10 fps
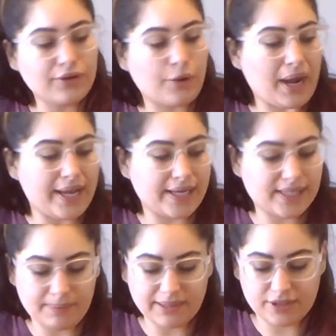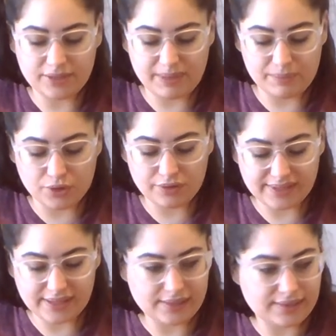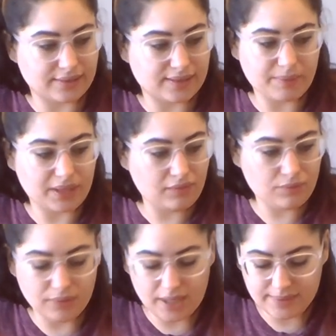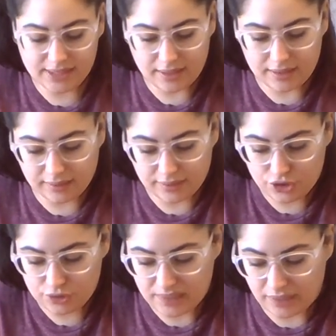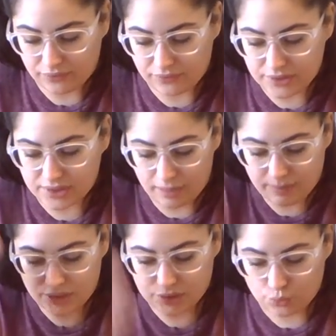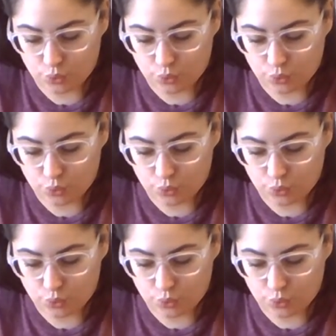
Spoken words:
know why I expect there to be more resistance, but even when I was cutting the cubes out the first time, it just